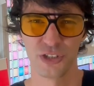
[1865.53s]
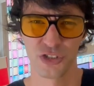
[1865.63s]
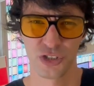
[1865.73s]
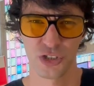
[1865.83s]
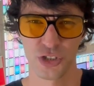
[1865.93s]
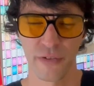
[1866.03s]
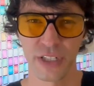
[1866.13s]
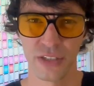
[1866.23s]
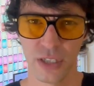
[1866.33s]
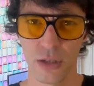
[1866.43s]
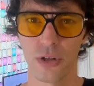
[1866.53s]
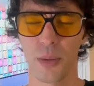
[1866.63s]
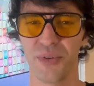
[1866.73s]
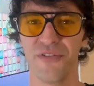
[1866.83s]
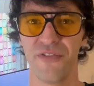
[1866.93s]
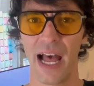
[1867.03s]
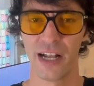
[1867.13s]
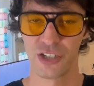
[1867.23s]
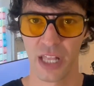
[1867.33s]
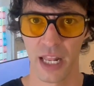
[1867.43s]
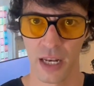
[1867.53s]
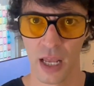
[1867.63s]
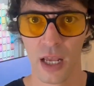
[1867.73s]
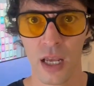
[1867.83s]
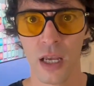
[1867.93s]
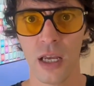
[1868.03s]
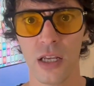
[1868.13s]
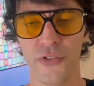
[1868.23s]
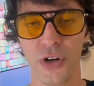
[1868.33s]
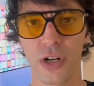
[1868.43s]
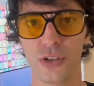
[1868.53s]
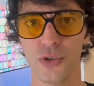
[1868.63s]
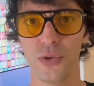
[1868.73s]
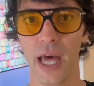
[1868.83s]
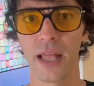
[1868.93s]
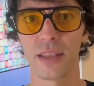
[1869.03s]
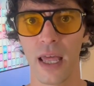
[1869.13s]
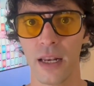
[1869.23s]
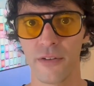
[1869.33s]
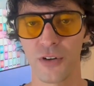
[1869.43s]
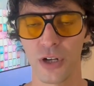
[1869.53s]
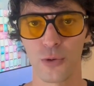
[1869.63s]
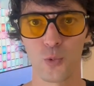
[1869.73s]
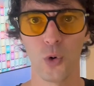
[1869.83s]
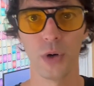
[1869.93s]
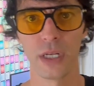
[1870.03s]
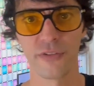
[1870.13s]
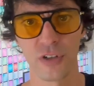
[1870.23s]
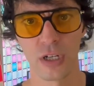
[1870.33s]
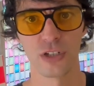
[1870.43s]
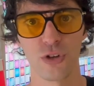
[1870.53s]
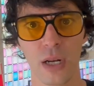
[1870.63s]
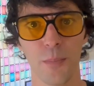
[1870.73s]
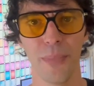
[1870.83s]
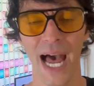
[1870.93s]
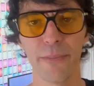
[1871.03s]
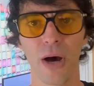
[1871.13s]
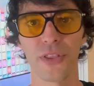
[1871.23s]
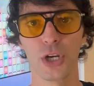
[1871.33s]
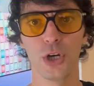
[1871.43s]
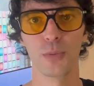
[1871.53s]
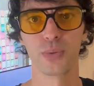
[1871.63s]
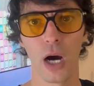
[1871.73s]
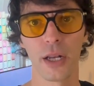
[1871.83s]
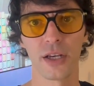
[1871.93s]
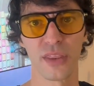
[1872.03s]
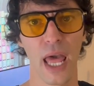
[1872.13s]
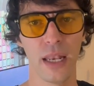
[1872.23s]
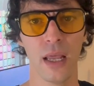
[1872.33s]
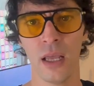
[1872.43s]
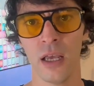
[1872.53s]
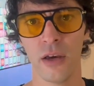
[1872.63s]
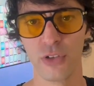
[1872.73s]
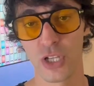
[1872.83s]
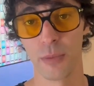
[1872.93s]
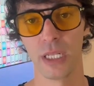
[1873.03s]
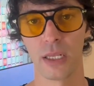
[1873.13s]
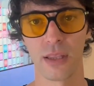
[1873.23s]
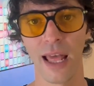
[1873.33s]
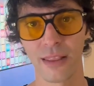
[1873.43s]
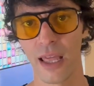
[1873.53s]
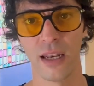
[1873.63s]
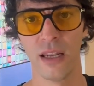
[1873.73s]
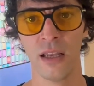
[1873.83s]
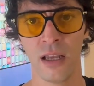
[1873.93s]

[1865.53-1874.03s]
Just shove a dildo up your vag then. If you're gonna do that then, if you're gonna ruin it, if you're gonna try to badmouth a good product then, if it's gonna be like that then.